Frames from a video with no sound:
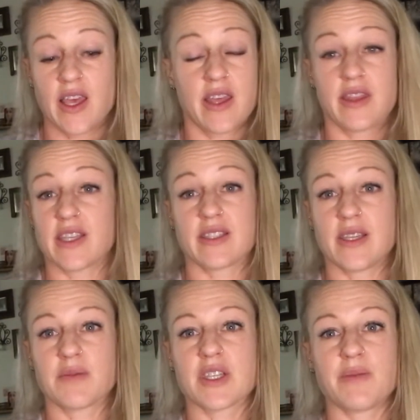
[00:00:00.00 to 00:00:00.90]
this
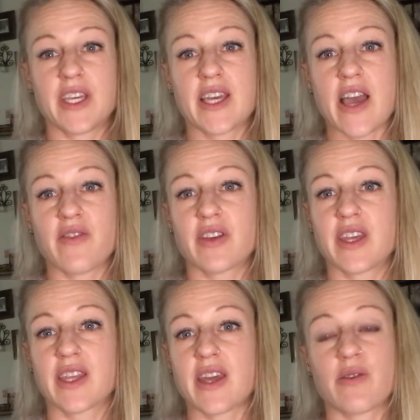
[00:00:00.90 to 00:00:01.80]
seems to be
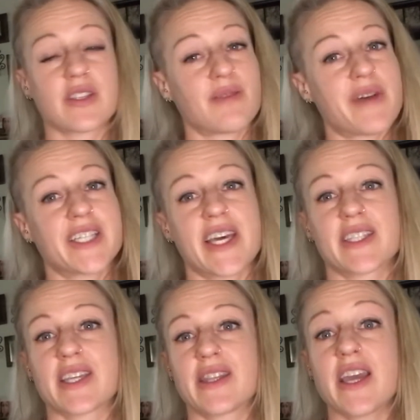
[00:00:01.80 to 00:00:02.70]
everything that was on my
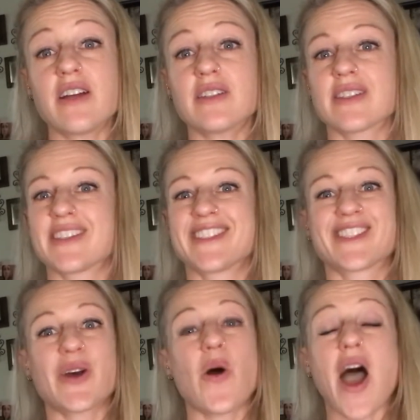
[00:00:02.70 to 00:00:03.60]
test and theirs.
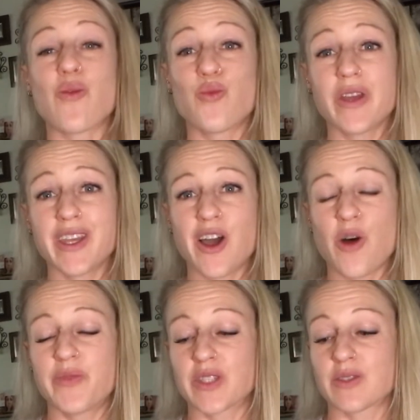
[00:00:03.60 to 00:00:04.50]
So I really
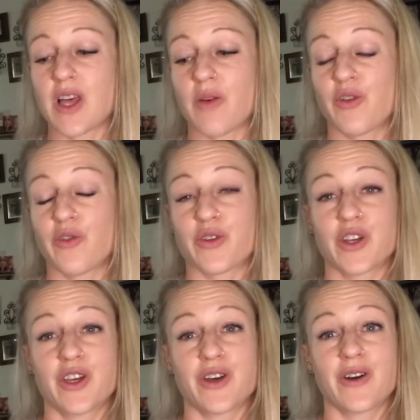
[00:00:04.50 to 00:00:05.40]
hope this was helpful for
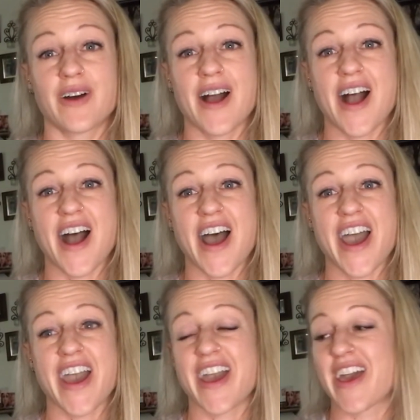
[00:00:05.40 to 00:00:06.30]
you.
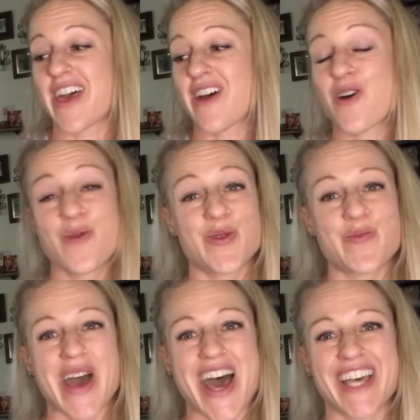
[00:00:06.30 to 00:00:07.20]
I hope you
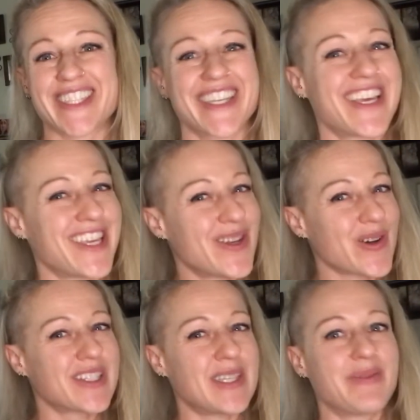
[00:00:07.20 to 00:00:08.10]
pass your
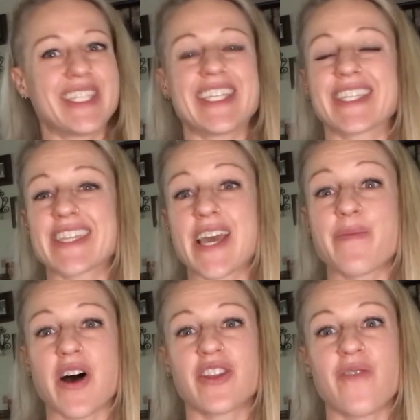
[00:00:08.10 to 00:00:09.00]
CPT exam
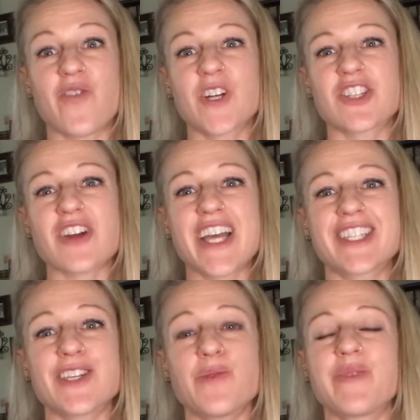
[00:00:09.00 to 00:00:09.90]
on the first try
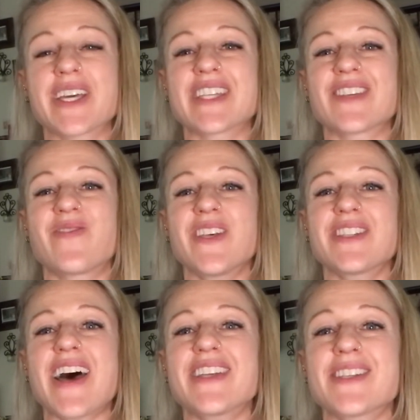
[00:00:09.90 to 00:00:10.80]
too, because it feels
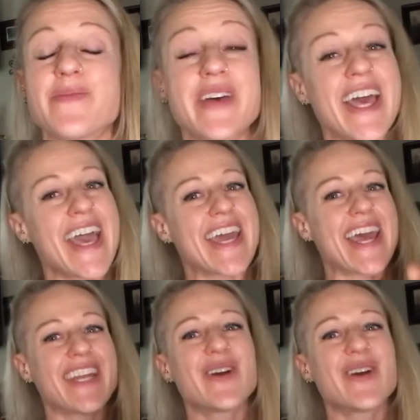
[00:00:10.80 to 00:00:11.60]
awesome, and I know